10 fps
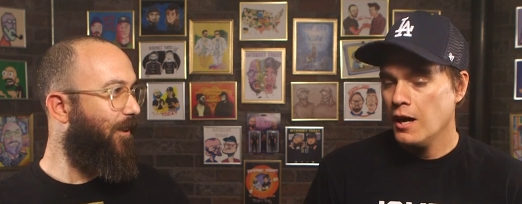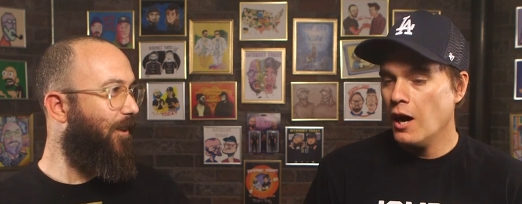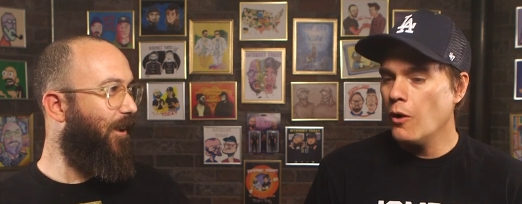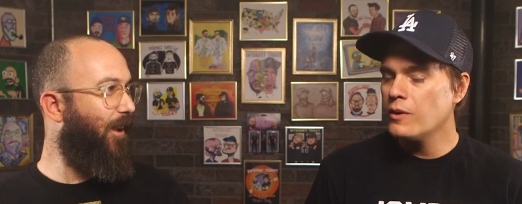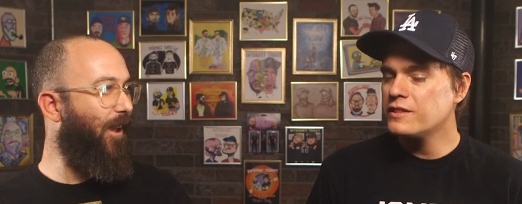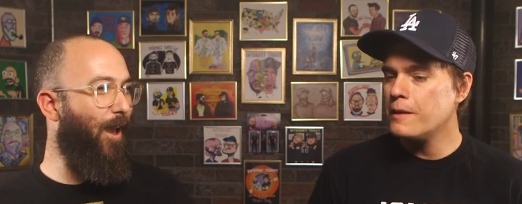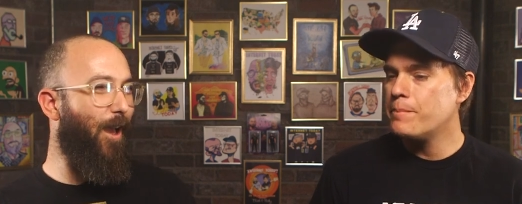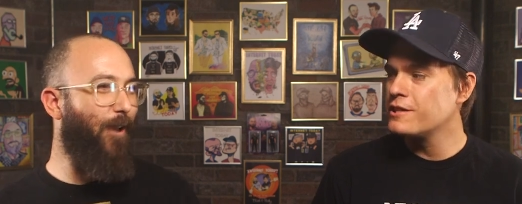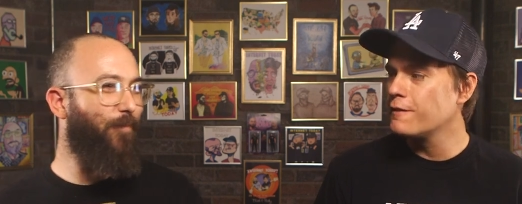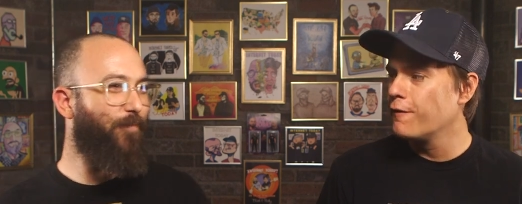Speaker 1: Oh, was uh, it in
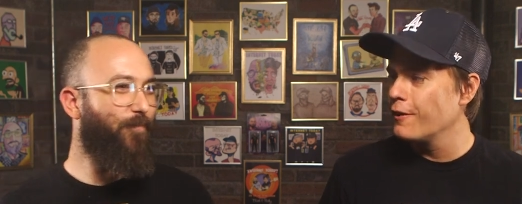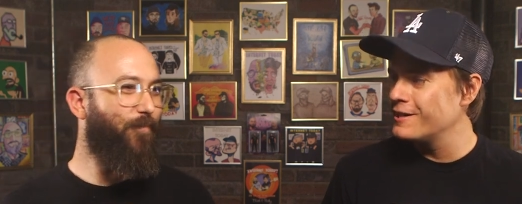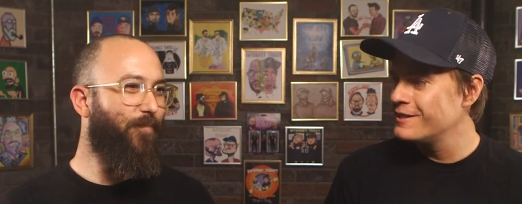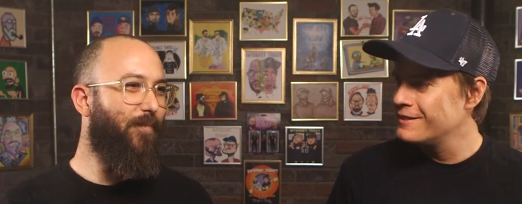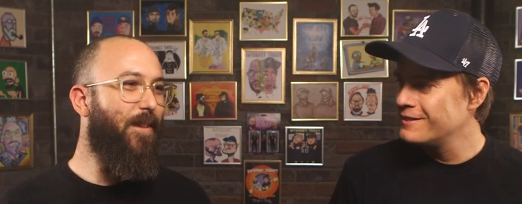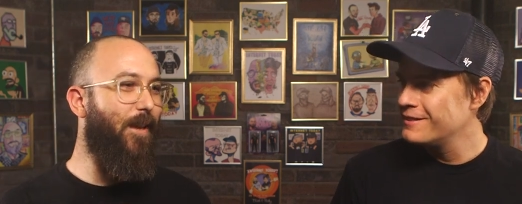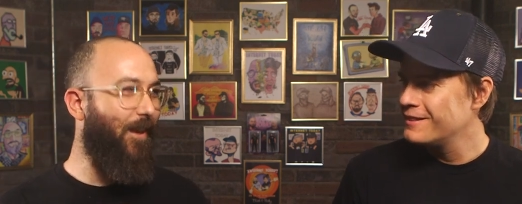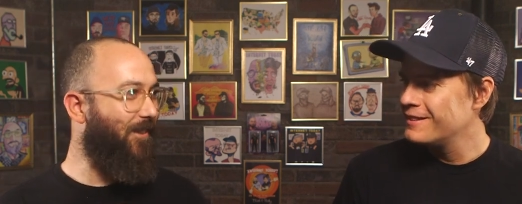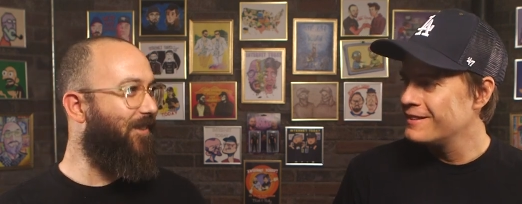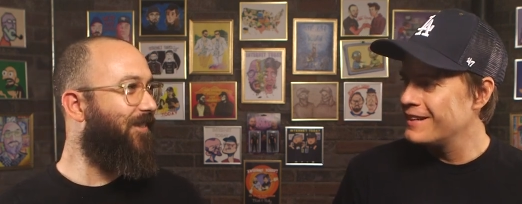Pigeon Forge?
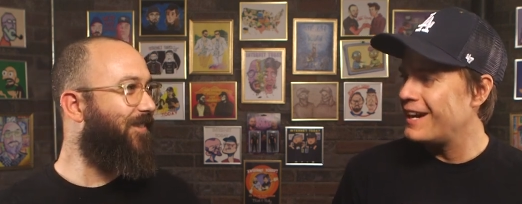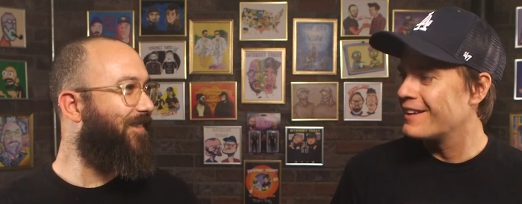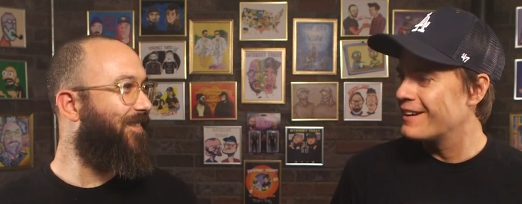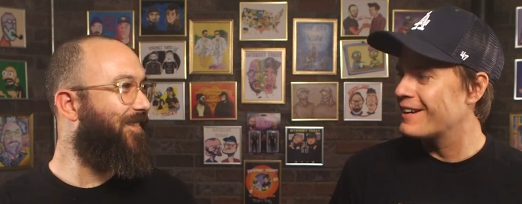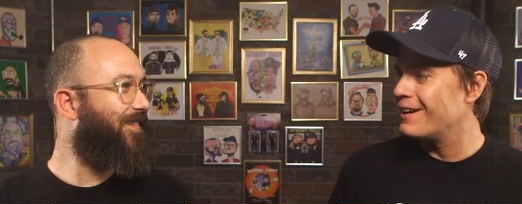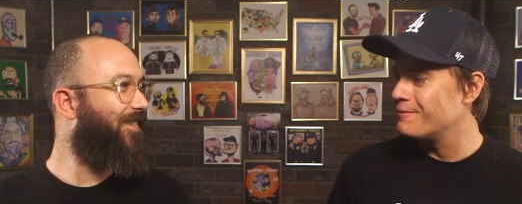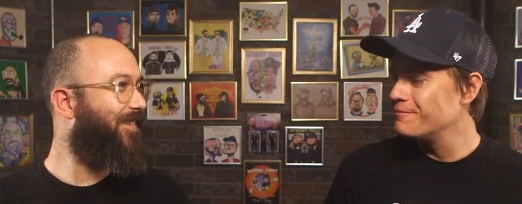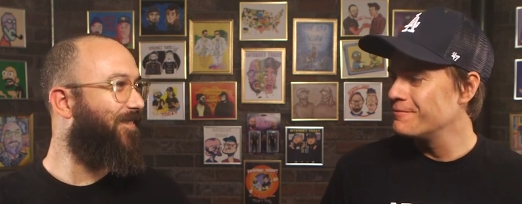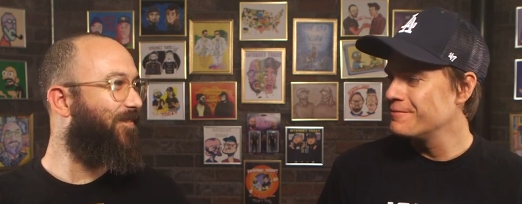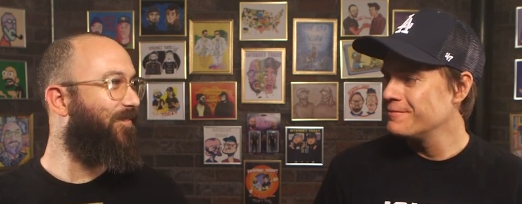
Speaker 2: Yes. Yeah, there you go.
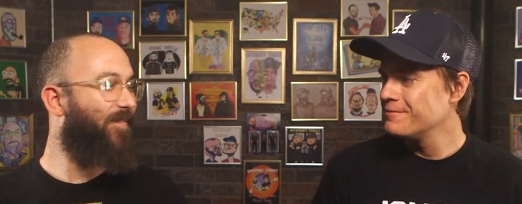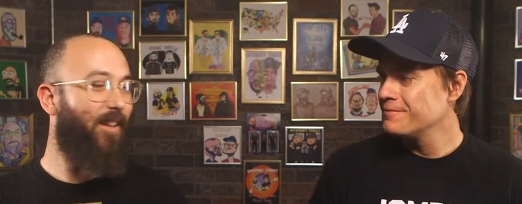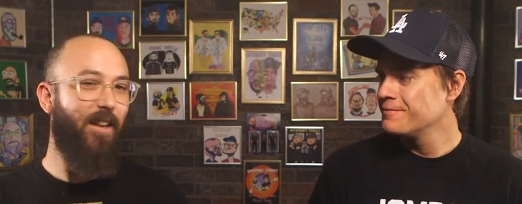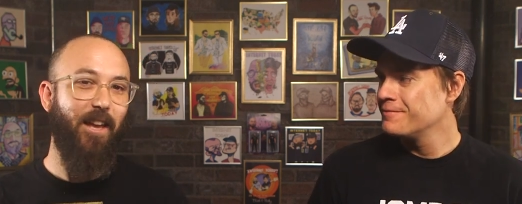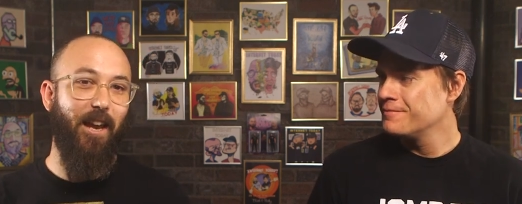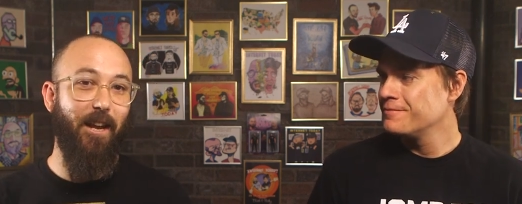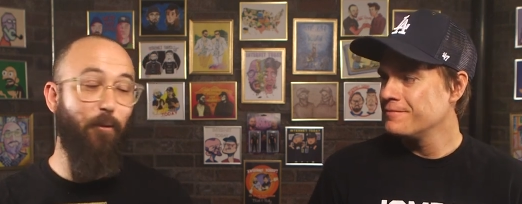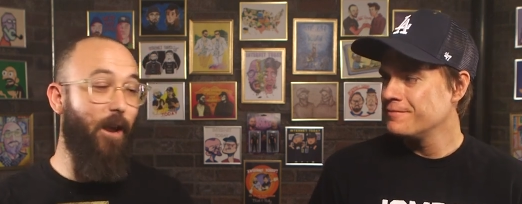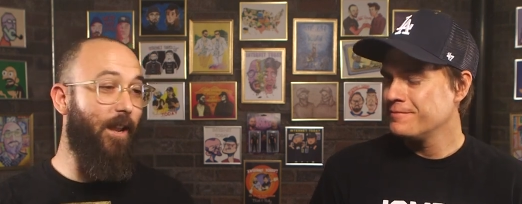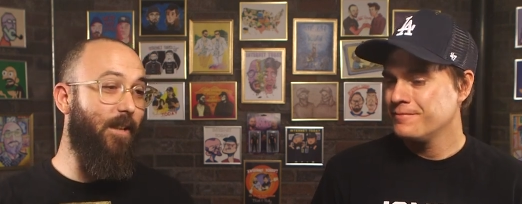
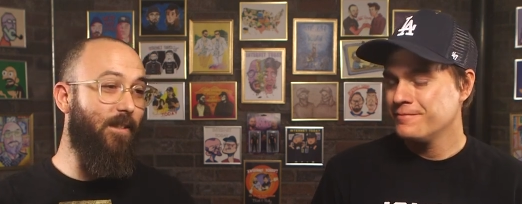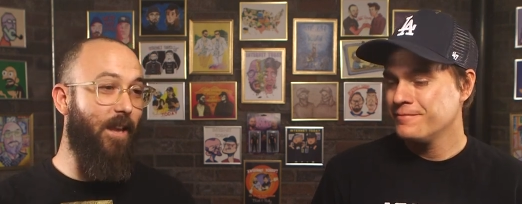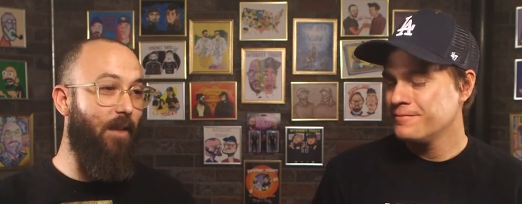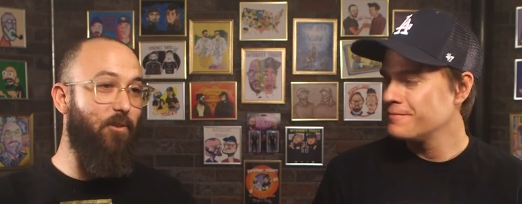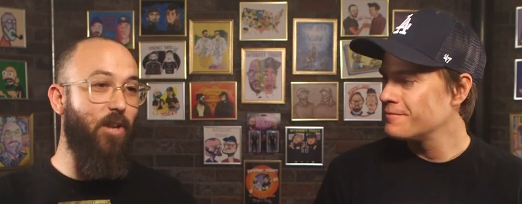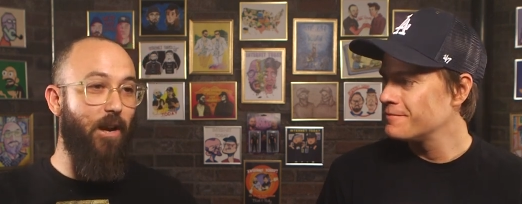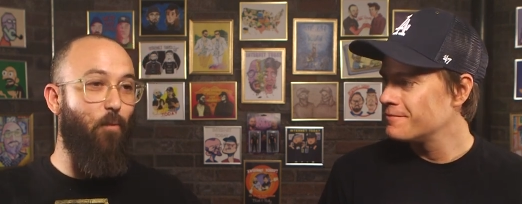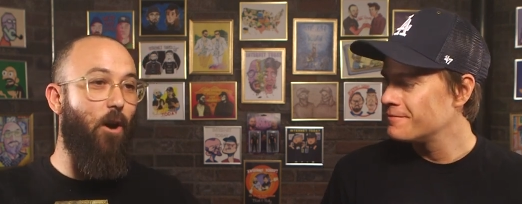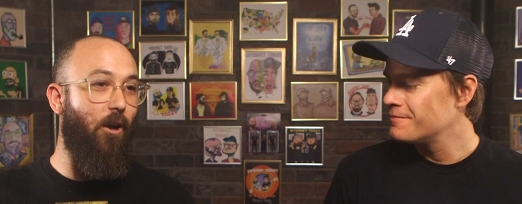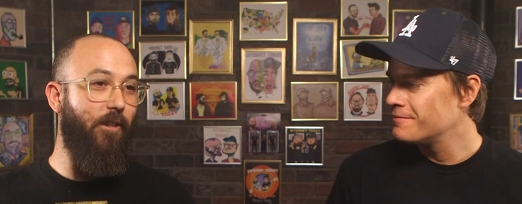Anyway, I guess they have a
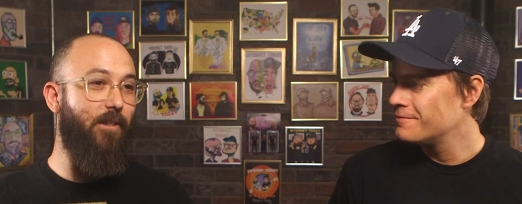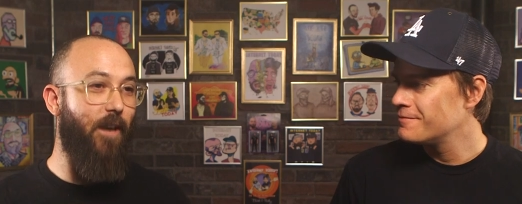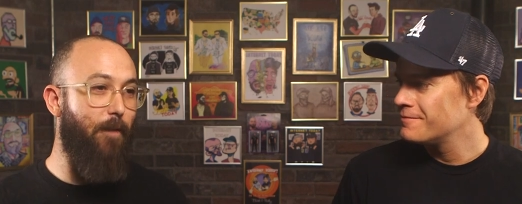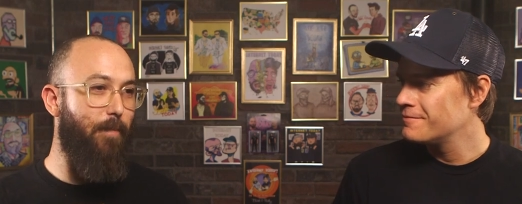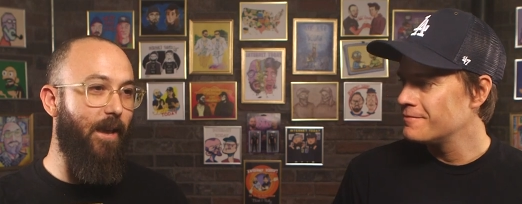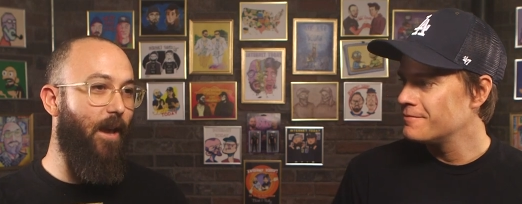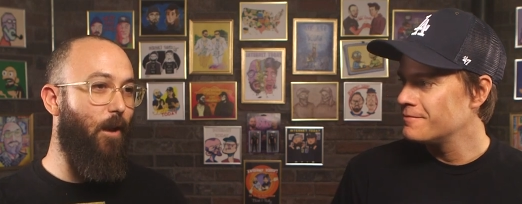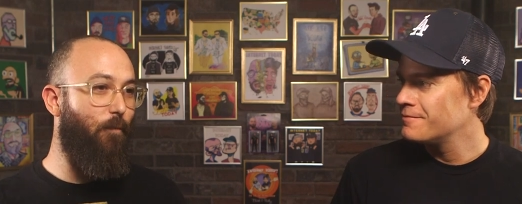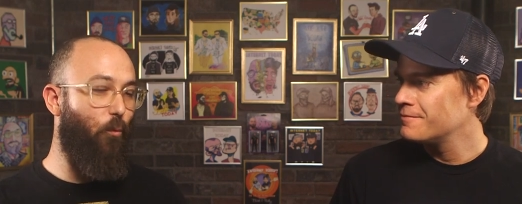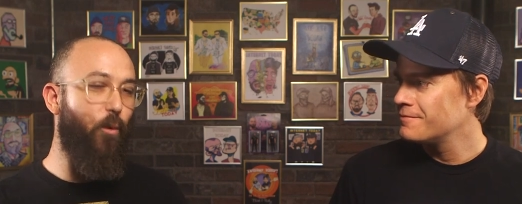giant wall inside made
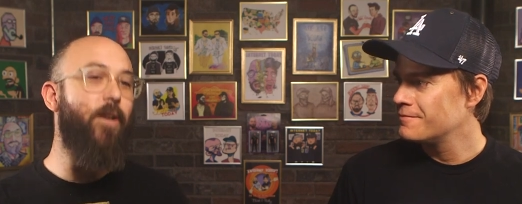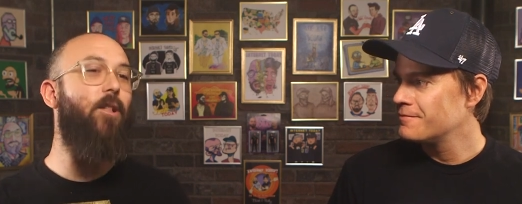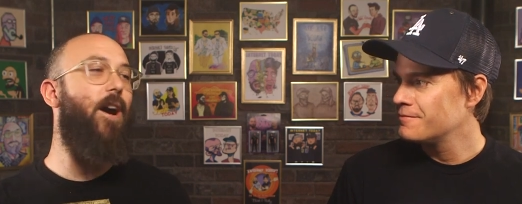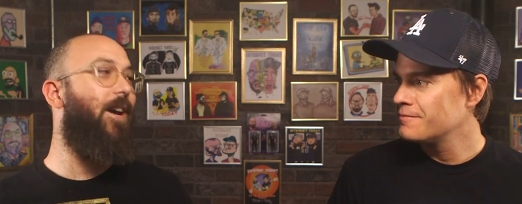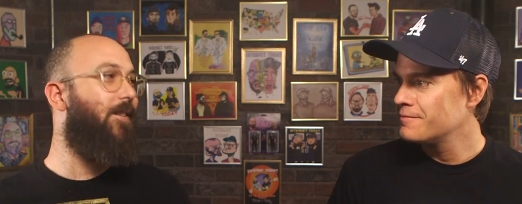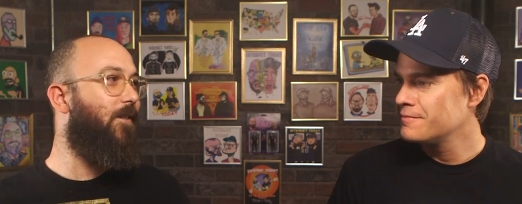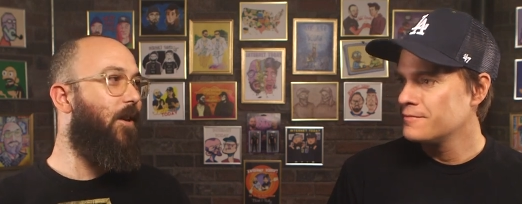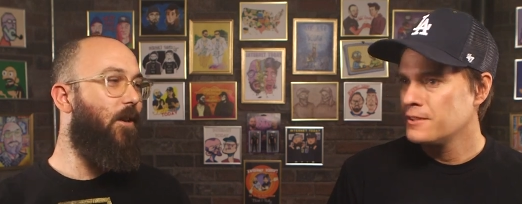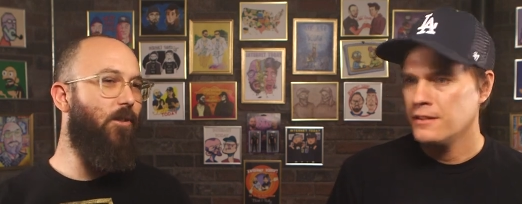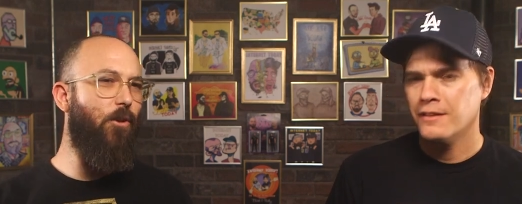out of real ice
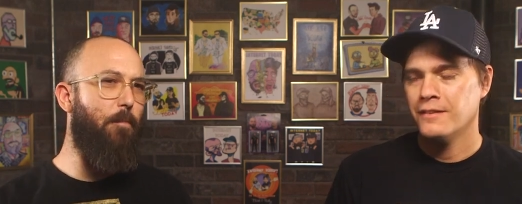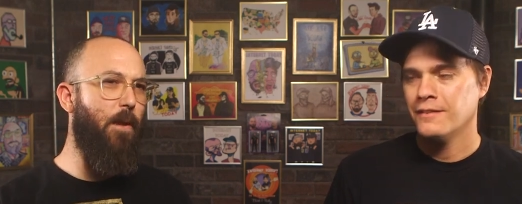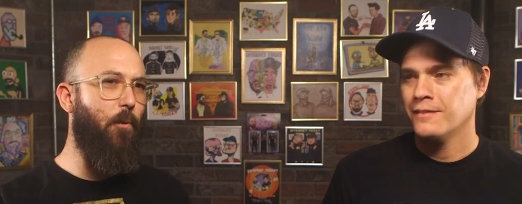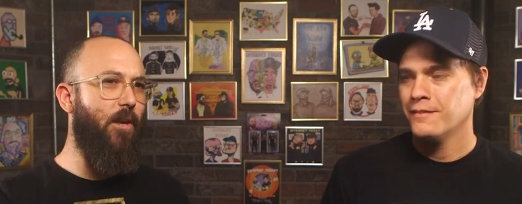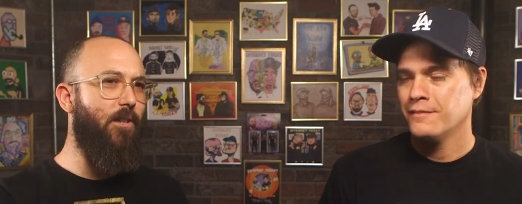so that people